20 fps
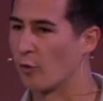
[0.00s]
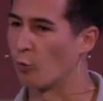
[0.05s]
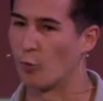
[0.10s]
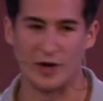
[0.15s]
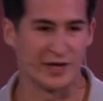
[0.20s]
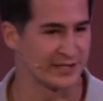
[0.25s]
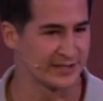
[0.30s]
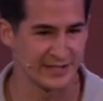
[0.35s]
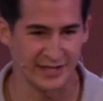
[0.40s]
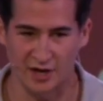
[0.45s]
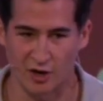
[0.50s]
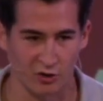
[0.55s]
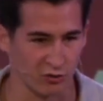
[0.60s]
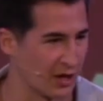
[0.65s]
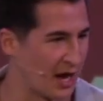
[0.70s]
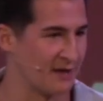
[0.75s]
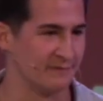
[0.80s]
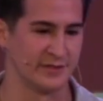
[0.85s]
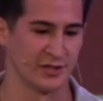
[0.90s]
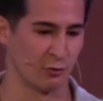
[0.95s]
wasting our
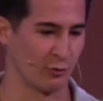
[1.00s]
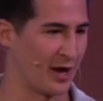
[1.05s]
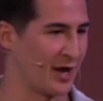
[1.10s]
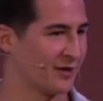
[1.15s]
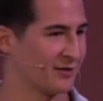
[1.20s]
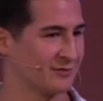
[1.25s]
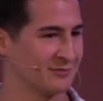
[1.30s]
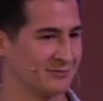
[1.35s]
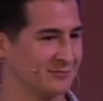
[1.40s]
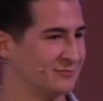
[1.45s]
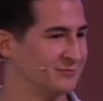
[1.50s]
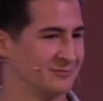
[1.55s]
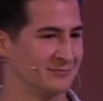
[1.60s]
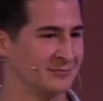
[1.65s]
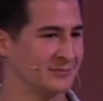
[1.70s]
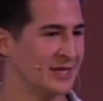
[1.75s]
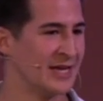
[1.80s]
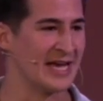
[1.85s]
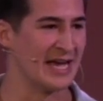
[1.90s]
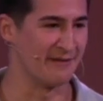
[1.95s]
lives away.
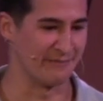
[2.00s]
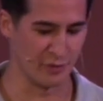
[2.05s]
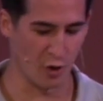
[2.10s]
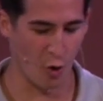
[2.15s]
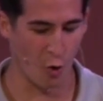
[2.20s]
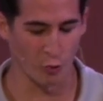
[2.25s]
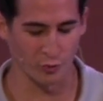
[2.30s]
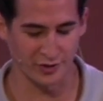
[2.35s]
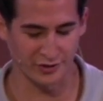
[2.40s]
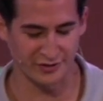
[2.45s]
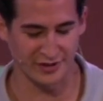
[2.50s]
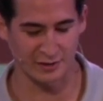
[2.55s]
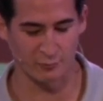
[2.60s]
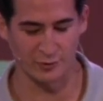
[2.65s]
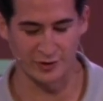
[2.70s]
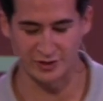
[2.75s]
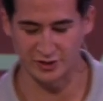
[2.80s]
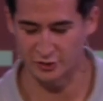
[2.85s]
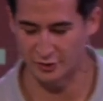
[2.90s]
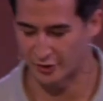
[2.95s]
If the only thing
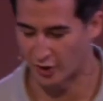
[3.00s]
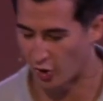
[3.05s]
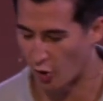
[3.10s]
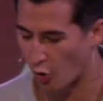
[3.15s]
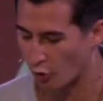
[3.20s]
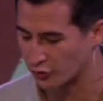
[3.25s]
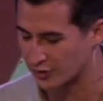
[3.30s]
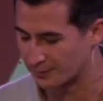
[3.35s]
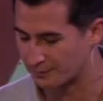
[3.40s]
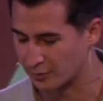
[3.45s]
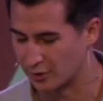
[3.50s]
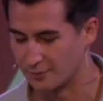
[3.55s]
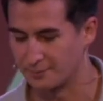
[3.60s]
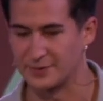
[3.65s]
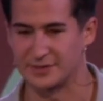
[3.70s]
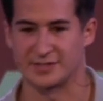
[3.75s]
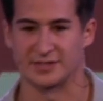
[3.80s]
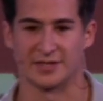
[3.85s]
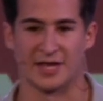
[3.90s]
we do and our only purpose in